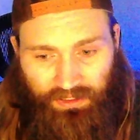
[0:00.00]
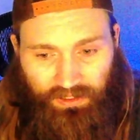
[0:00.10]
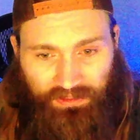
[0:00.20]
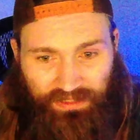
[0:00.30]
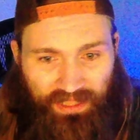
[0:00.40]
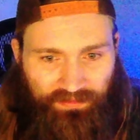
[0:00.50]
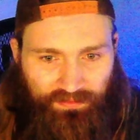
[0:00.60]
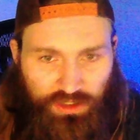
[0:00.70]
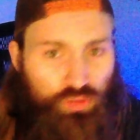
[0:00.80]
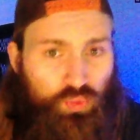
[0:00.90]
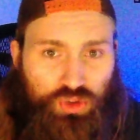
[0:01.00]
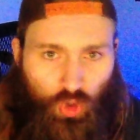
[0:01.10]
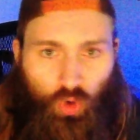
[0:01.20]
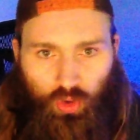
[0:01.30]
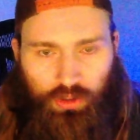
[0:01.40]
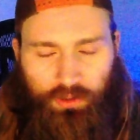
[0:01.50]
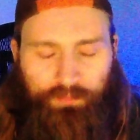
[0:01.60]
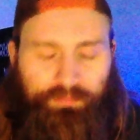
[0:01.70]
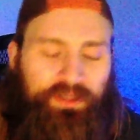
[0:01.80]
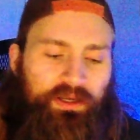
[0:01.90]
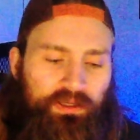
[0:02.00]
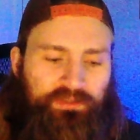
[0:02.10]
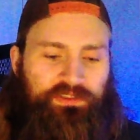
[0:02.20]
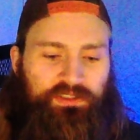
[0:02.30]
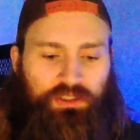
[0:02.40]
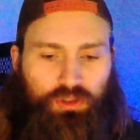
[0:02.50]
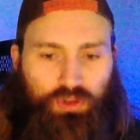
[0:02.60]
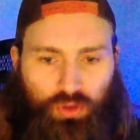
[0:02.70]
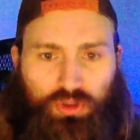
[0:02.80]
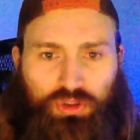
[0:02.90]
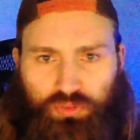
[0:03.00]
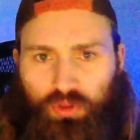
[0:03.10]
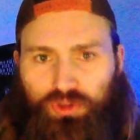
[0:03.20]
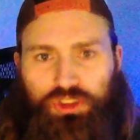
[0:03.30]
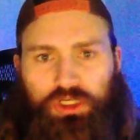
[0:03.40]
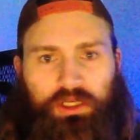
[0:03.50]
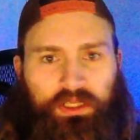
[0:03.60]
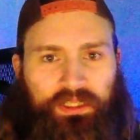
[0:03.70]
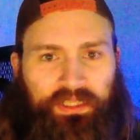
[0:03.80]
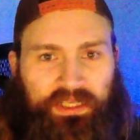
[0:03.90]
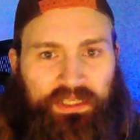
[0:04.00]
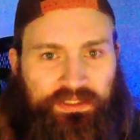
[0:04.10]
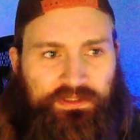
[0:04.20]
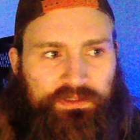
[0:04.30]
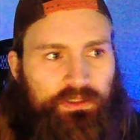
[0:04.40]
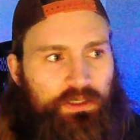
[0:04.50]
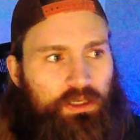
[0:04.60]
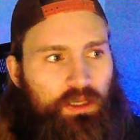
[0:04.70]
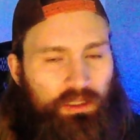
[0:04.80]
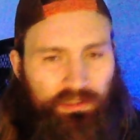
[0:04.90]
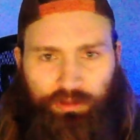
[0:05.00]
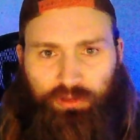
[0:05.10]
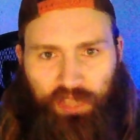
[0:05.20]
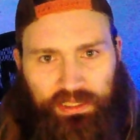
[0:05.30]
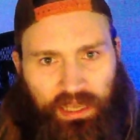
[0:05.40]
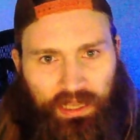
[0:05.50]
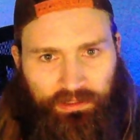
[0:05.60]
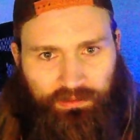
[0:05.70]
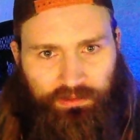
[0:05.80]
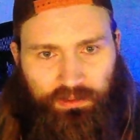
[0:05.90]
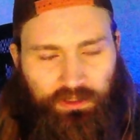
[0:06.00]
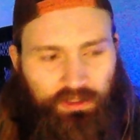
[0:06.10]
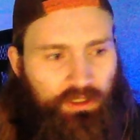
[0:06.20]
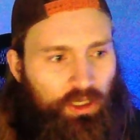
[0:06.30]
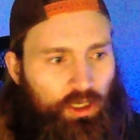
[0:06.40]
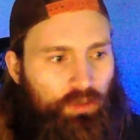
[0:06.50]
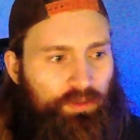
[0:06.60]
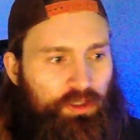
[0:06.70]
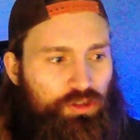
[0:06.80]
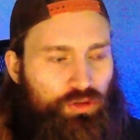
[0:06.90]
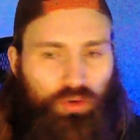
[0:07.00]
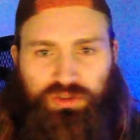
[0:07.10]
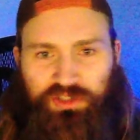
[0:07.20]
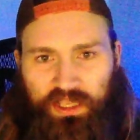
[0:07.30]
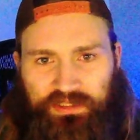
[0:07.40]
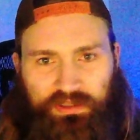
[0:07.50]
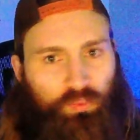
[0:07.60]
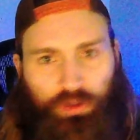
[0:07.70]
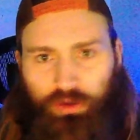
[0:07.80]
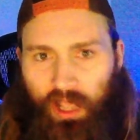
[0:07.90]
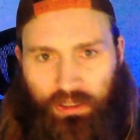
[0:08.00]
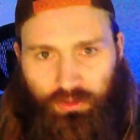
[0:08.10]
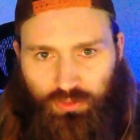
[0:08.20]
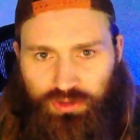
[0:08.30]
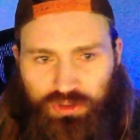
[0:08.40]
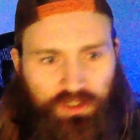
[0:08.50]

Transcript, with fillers: Again, this one's hard because Lucas Rocha, he's a little chaotic. Um, he throws things at weird angles